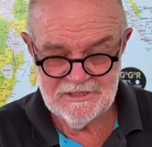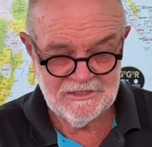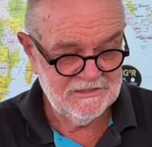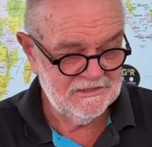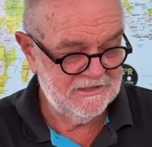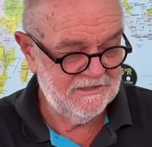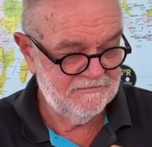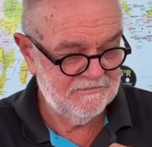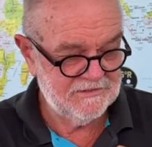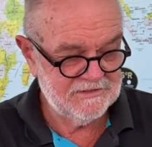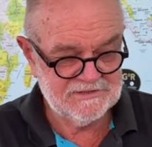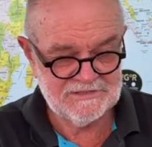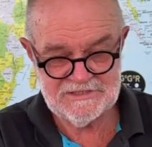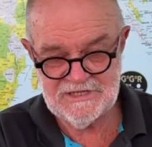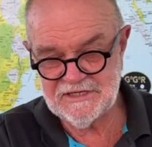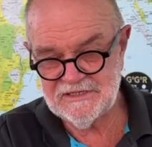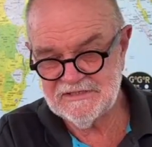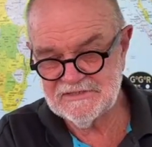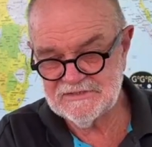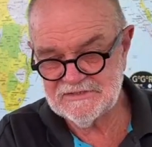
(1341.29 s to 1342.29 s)
You're given the
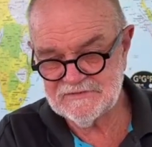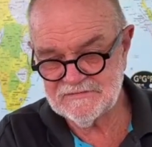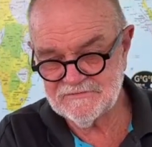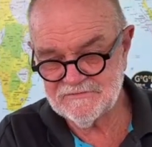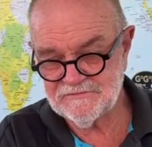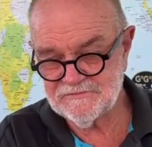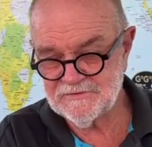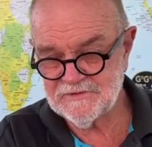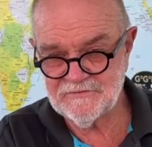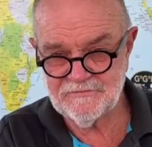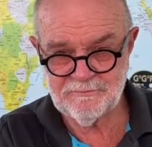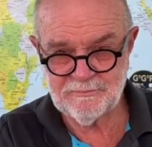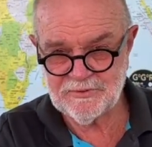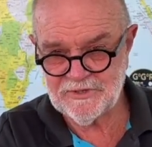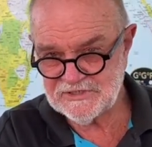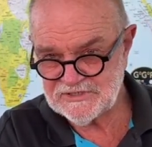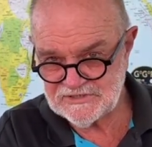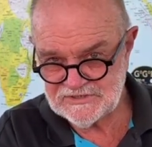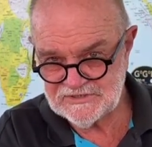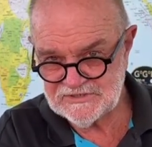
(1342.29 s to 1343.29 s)
centres of
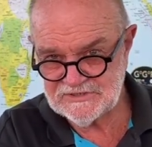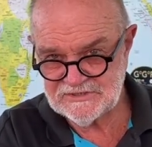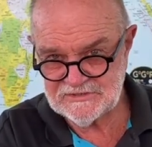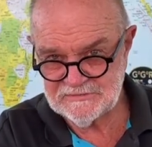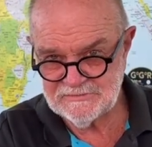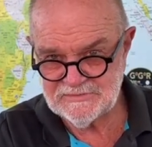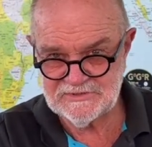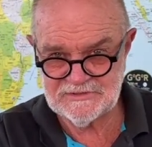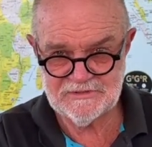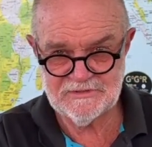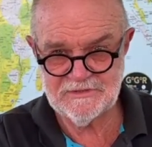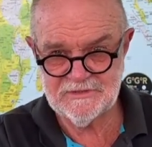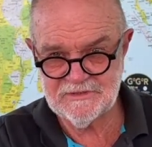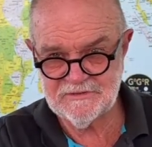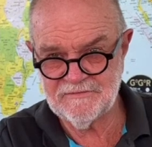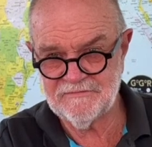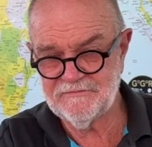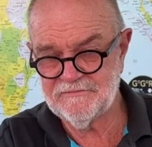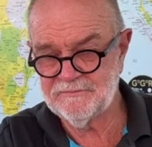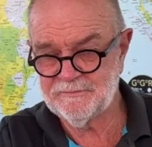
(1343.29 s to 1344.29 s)
pressure systems and
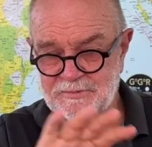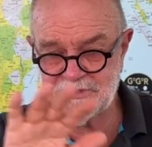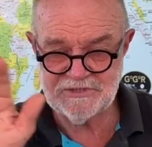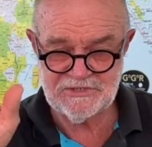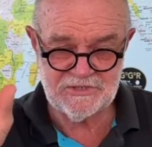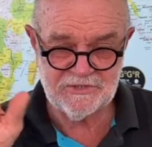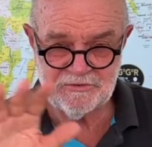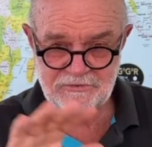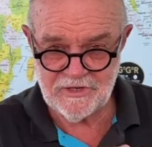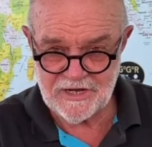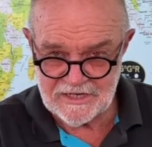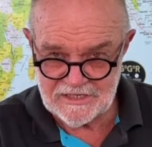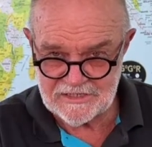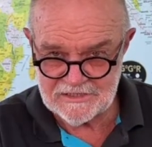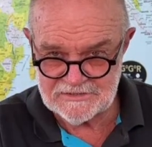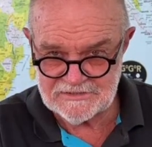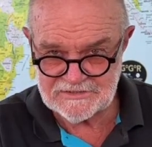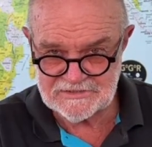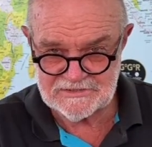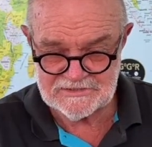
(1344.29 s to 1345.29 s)
the pressure
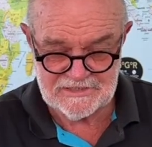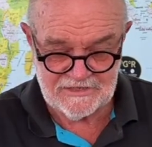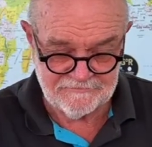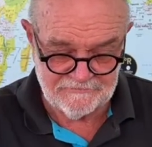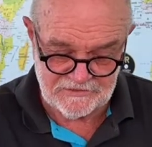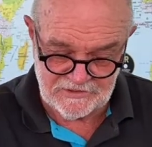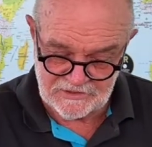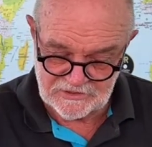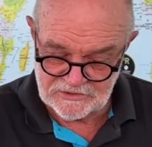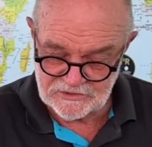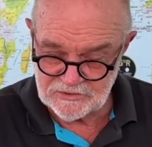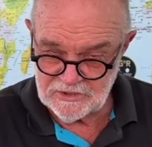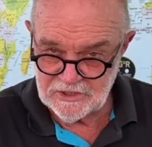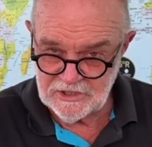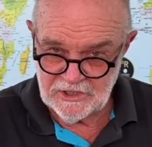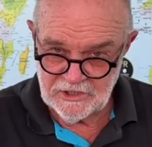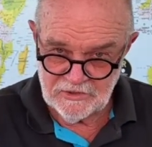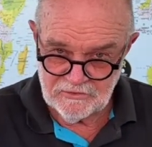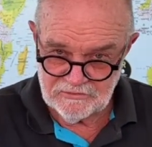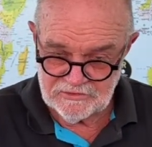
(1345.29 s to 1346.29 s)
gradients and stuff, and you can
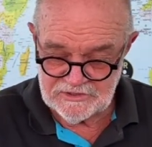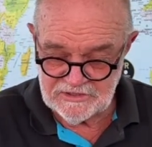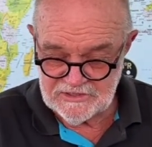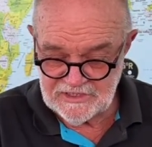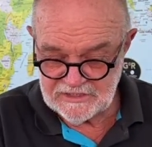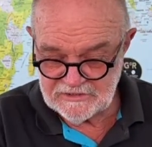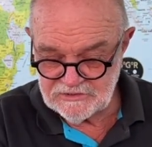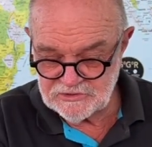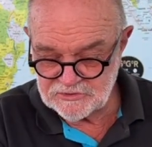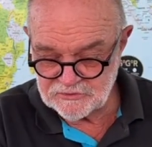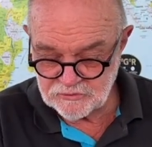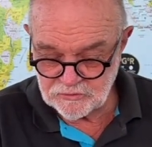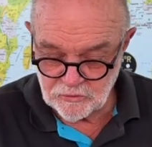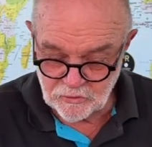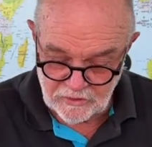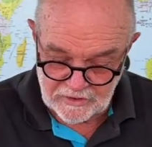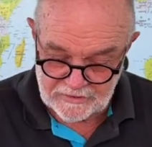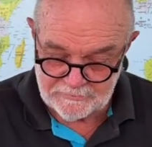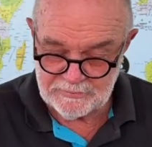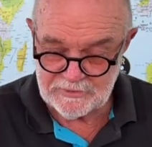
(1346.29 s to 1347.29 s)
then
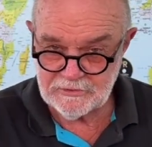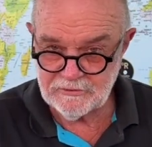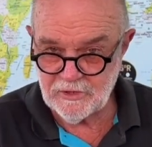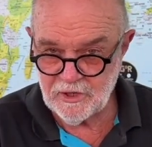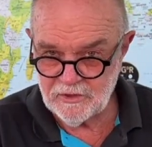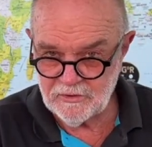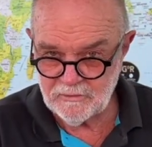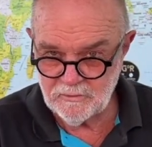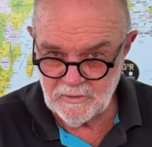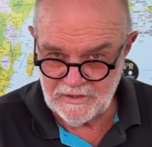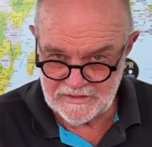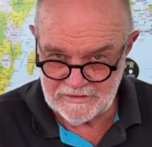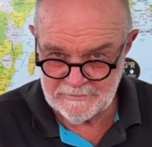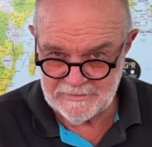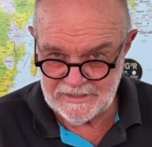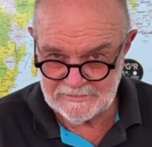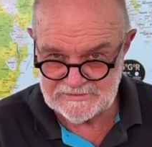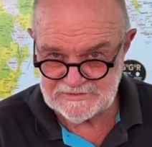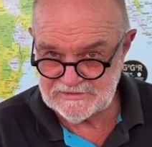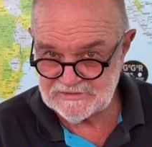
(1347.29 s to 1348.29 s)
draw up your own weather
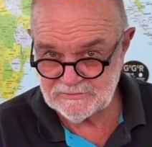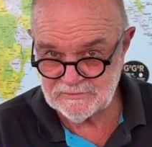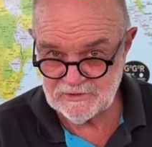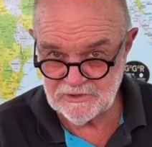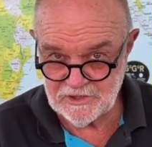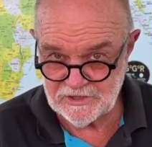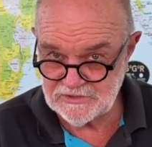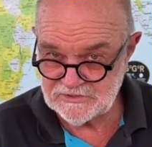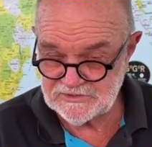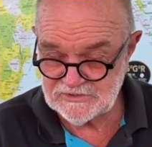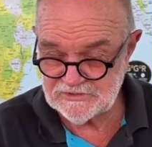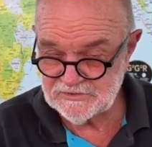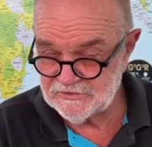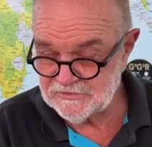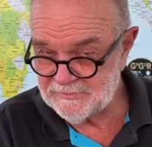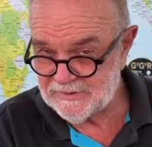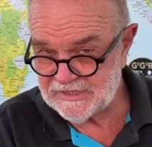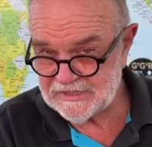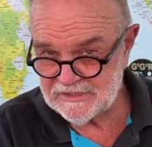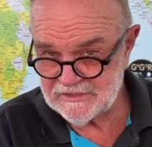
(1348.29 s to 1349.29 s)
maps. This is what I used to do
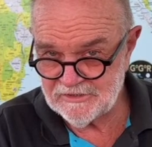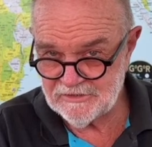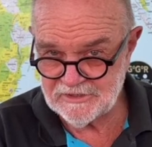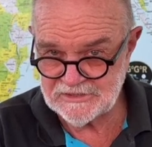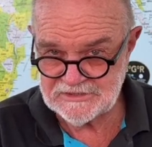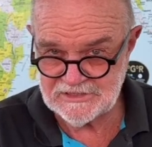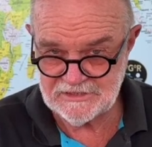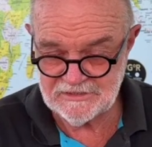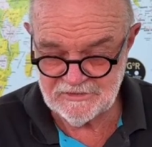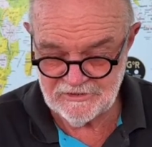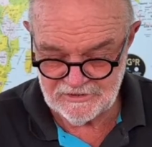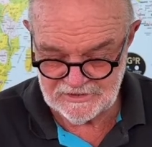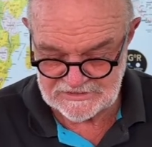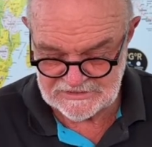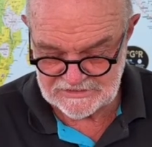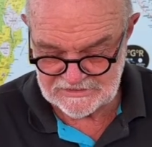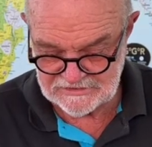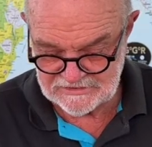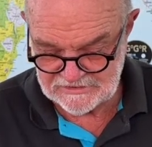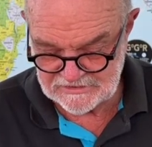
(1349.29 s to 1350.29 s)
back in
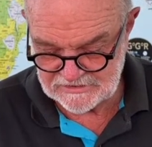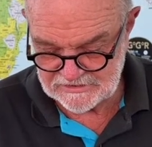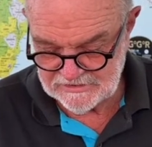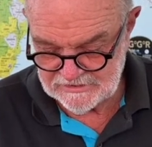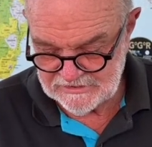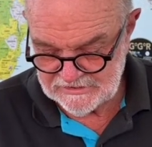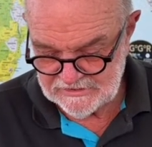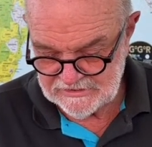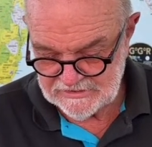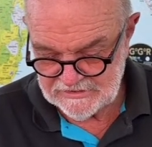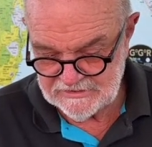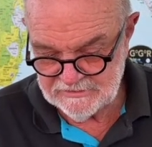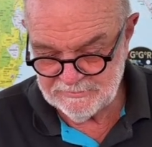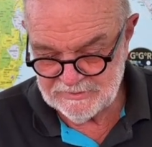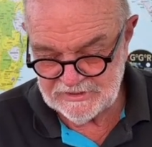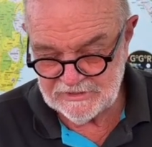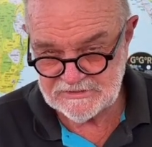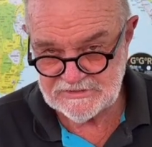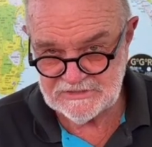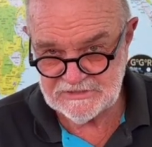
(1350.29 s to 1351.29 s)
1990 in the
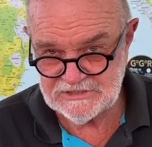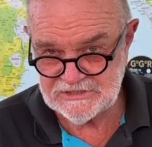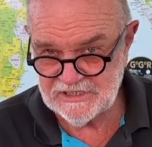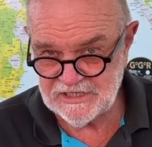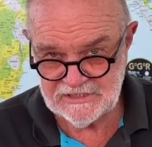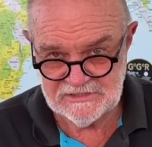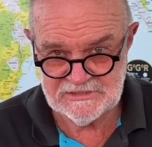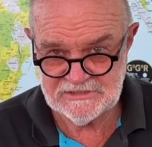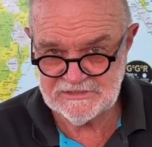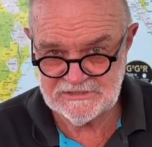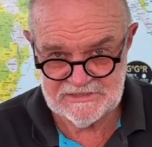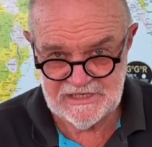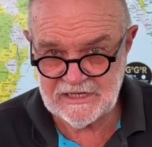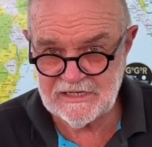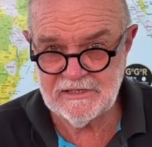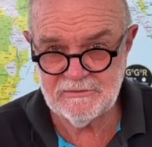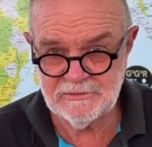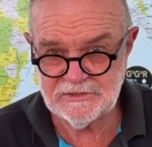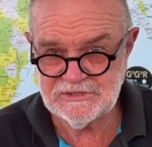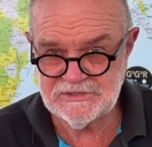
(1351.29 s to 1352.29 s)
BOC Challenge. It's
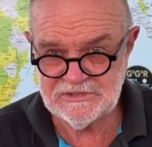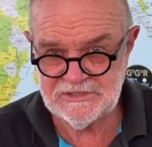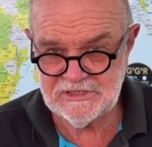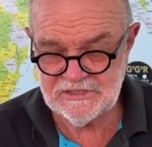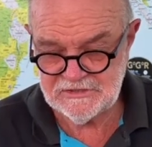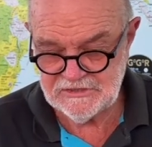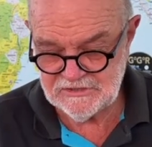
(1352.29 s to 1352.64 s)
exactly what you did.